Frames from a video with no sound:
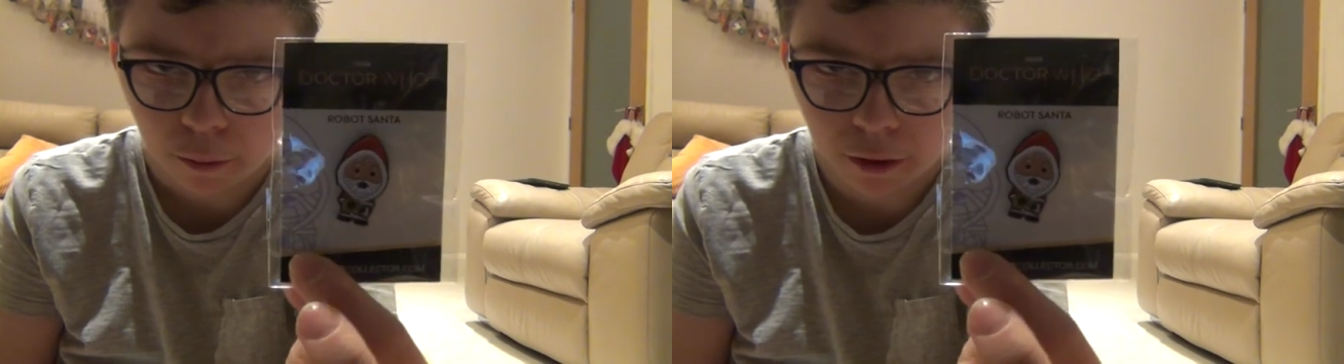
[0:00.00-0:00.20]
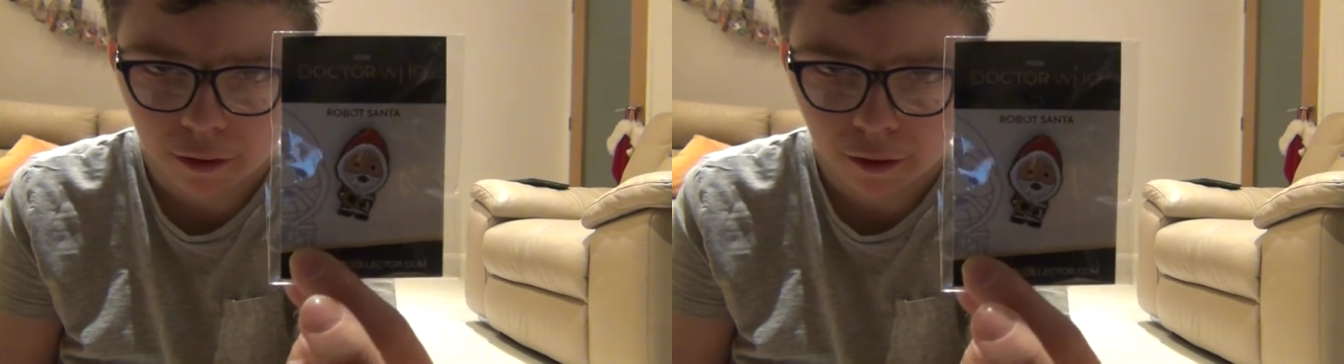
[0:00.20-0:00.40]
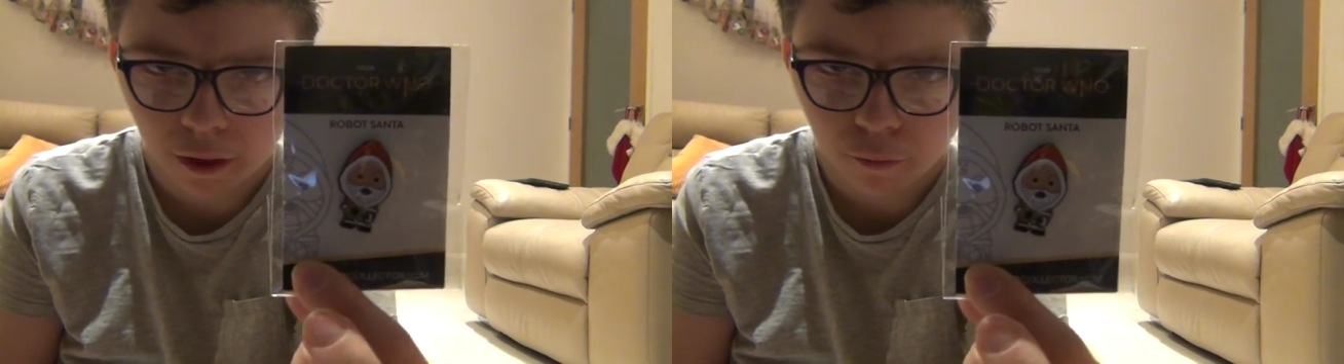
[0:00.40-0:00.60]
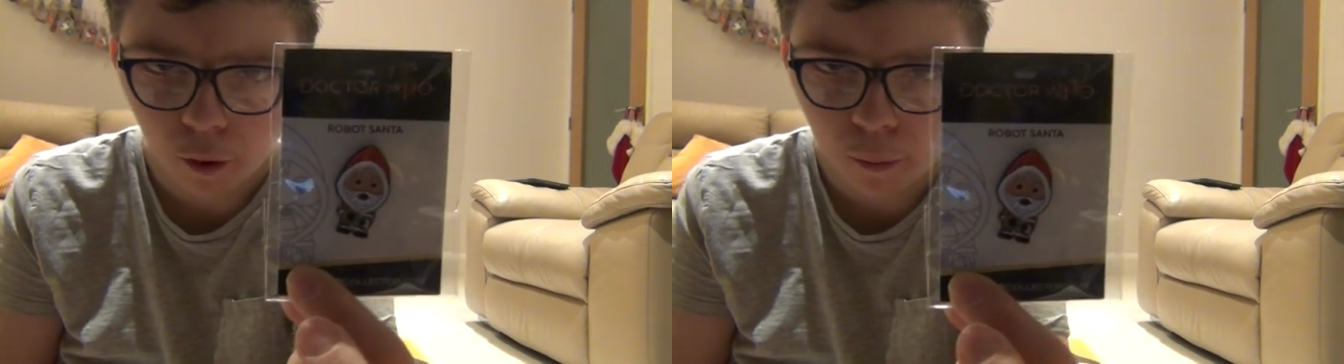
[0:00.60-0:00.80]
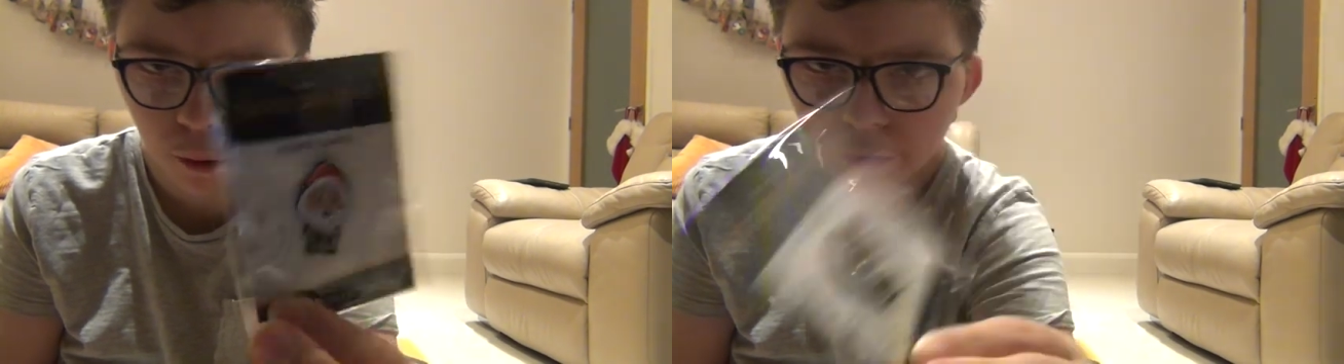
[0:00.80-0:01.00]
But it's a
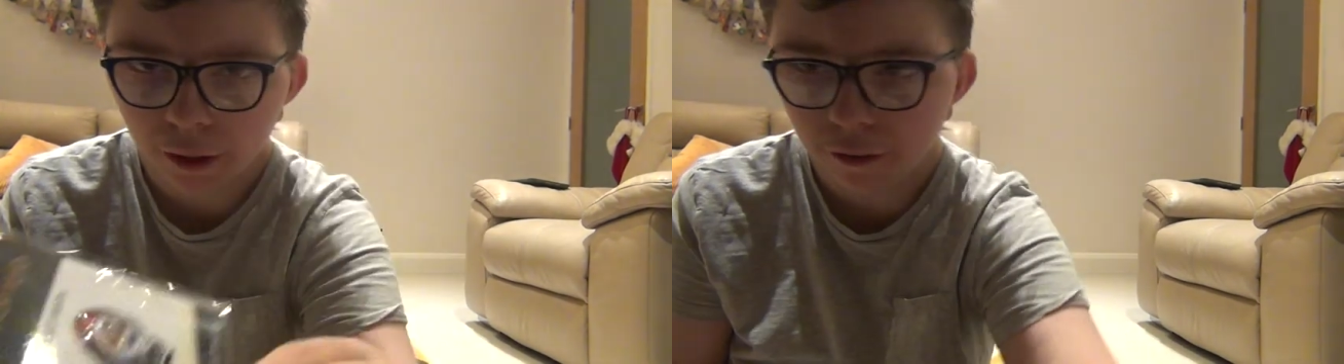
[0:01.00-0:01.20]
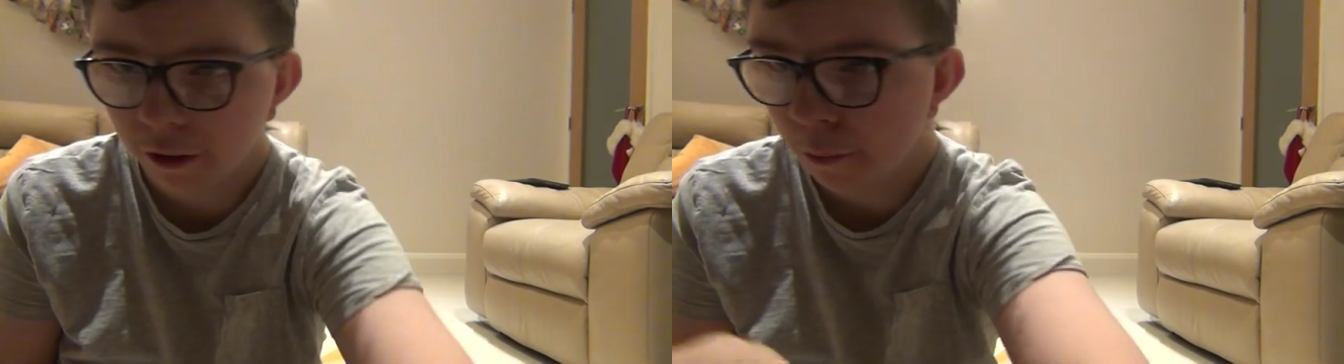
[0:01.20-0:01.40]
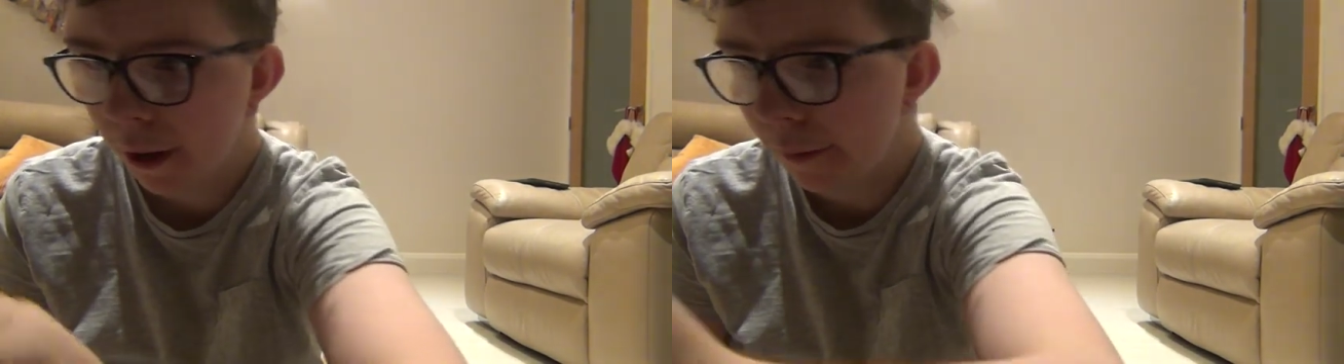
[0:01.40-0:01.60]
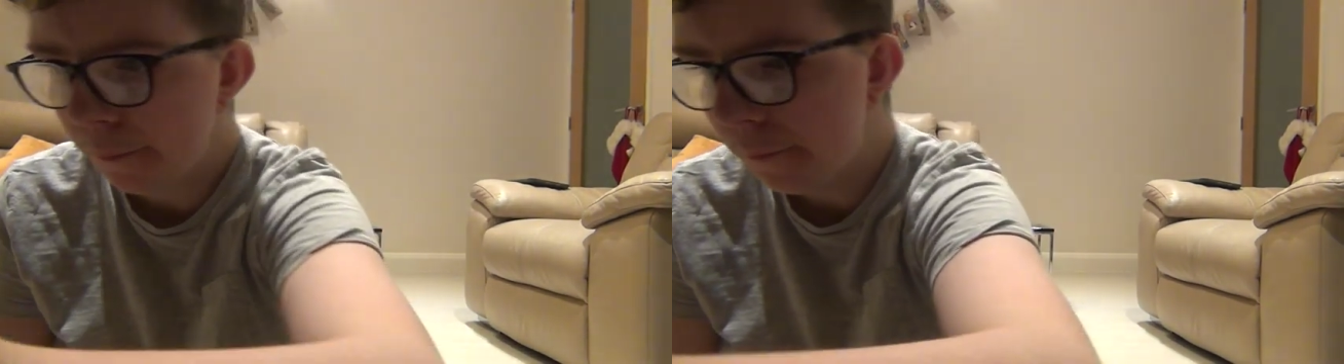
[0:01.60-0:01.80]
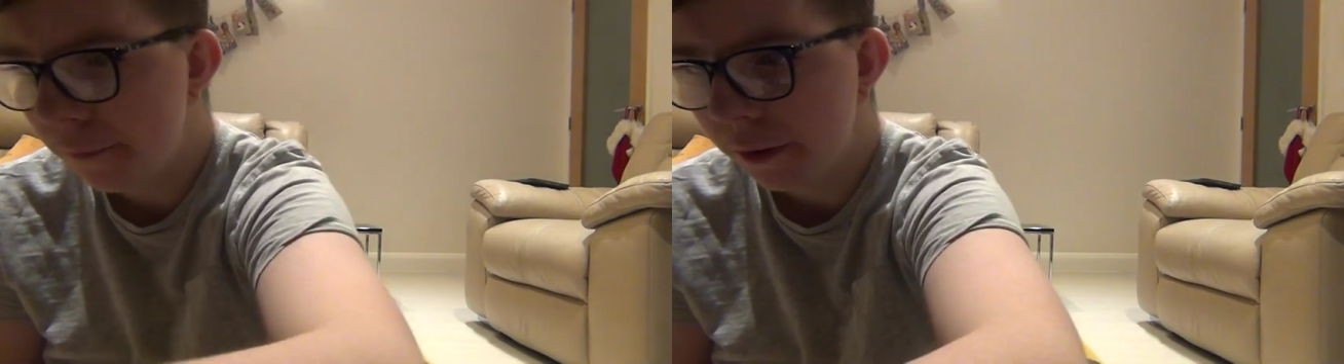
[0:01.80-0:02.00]
Robot Santa
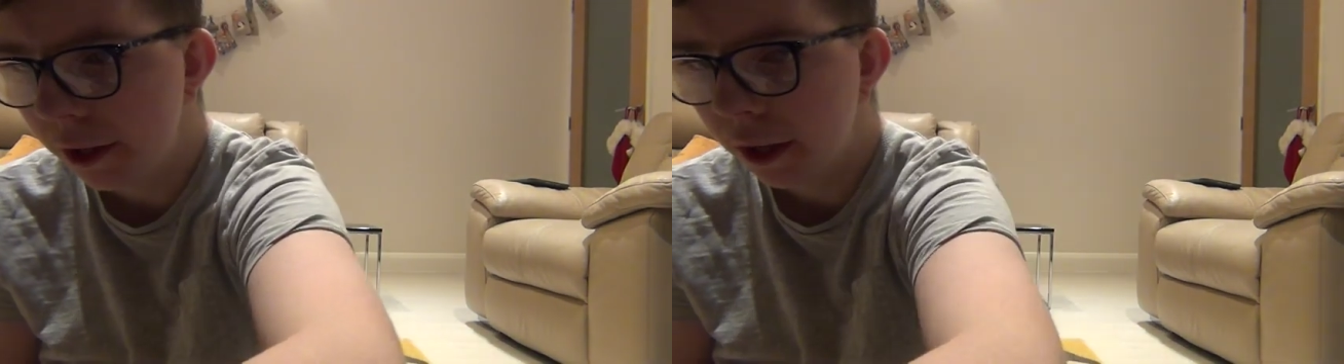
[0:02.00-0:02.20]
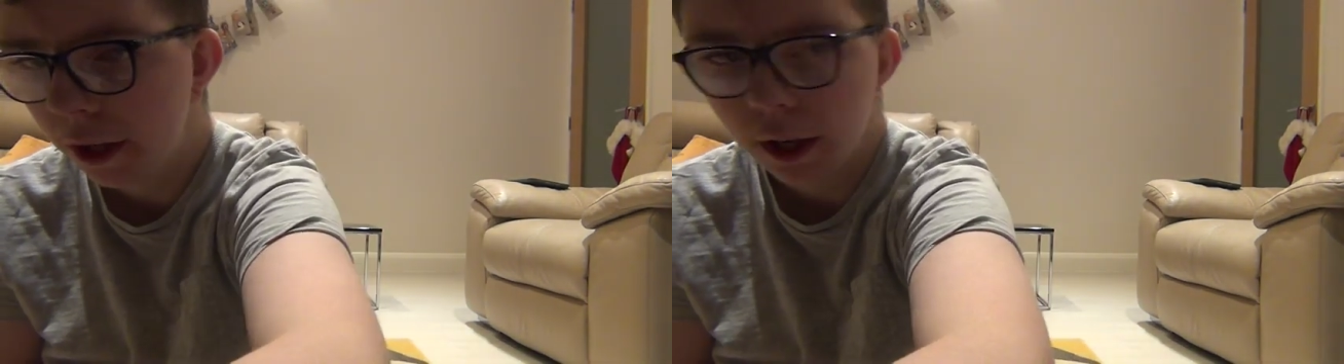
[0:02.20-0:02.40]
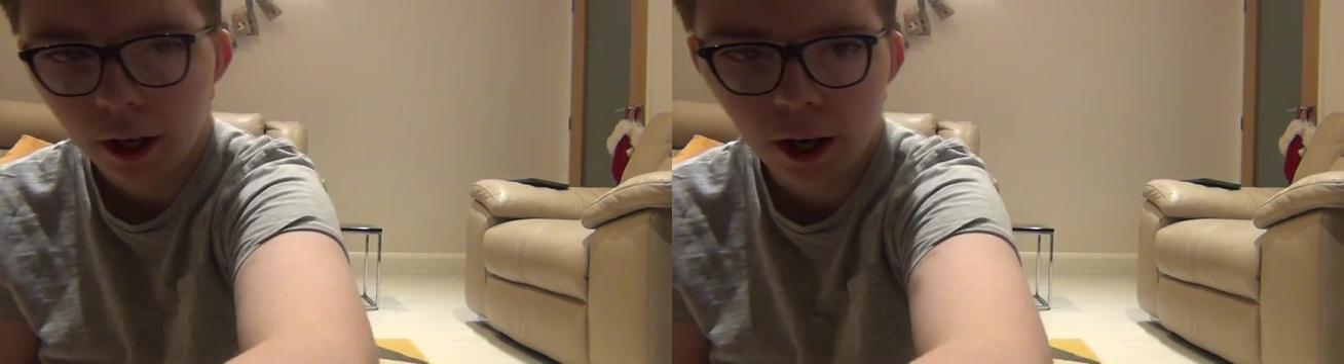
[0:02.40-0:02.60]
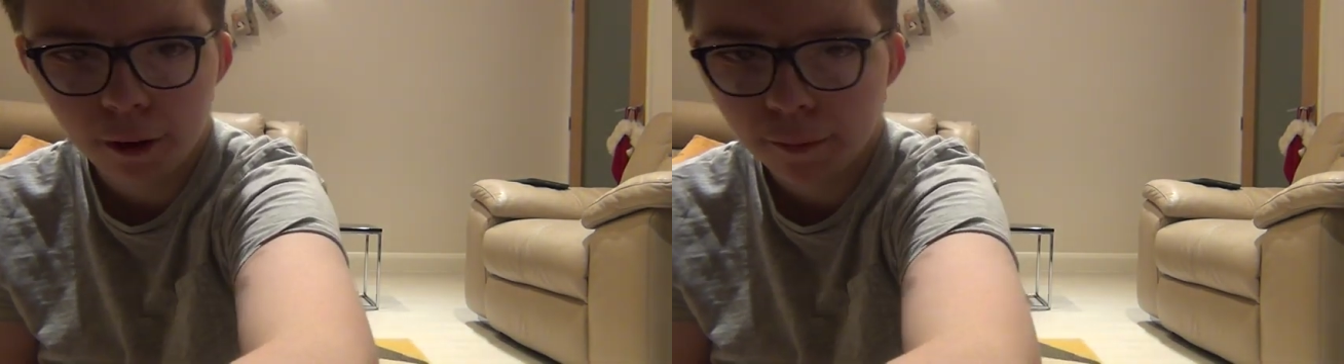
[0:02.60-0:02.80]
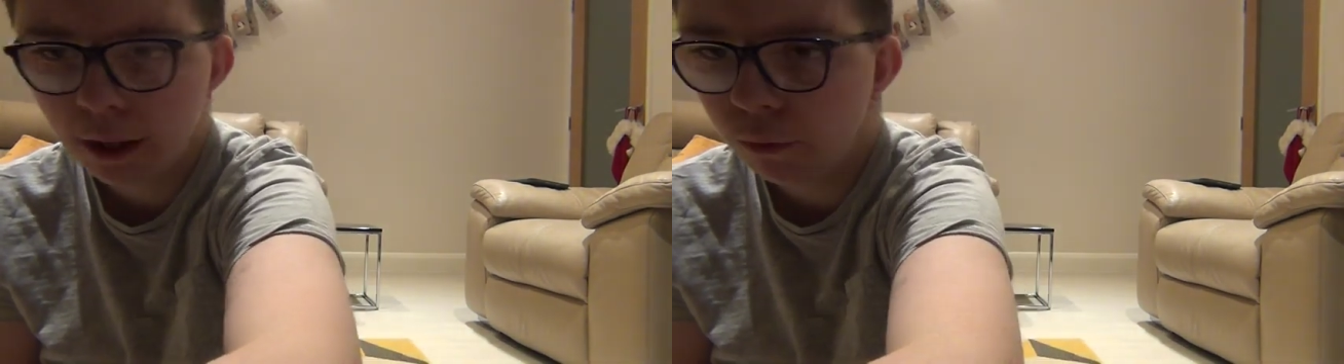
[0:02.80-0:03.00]
pin.
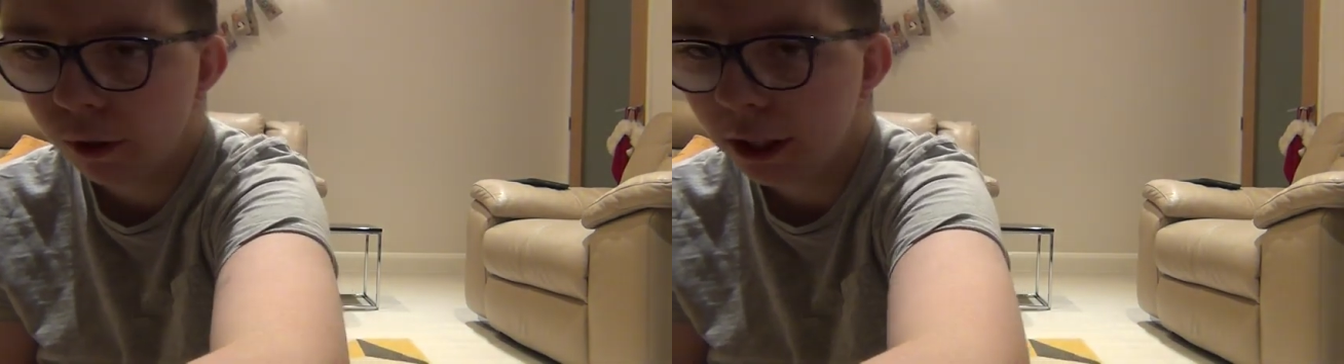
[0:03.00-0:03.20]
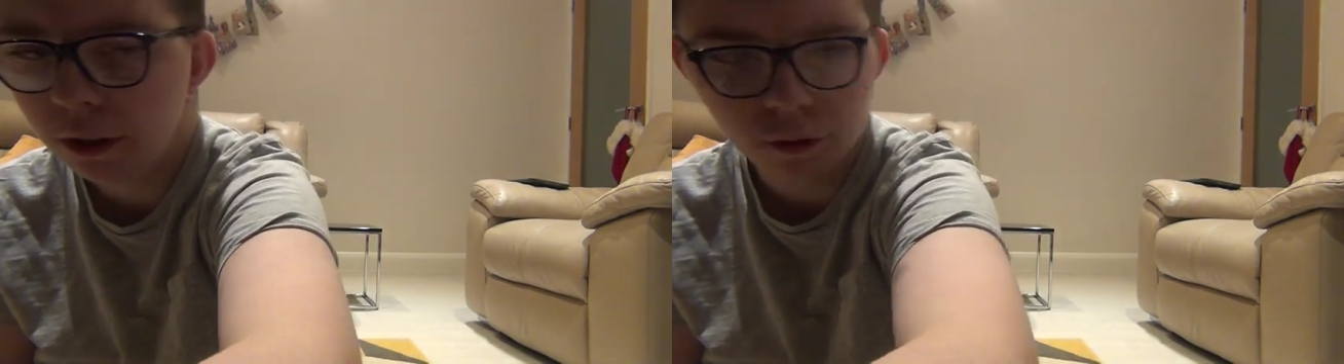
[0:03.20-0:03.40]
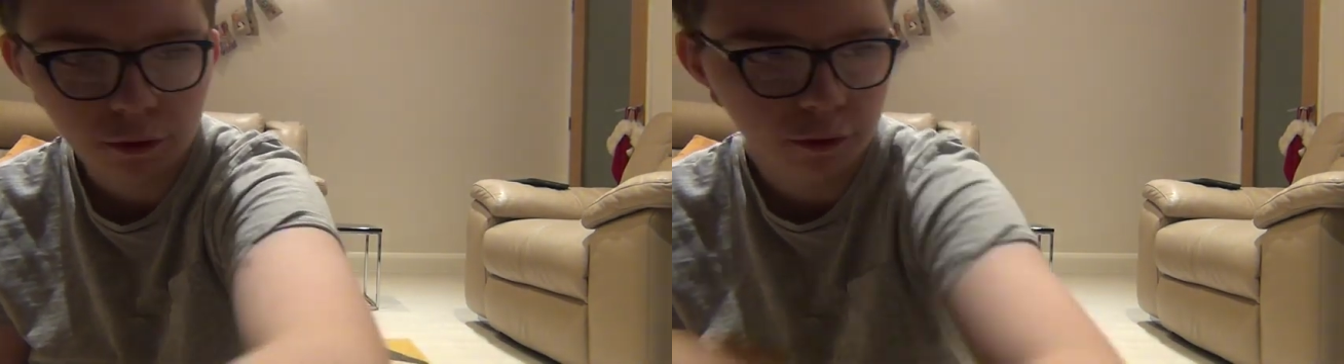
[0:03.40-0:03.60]
Let me read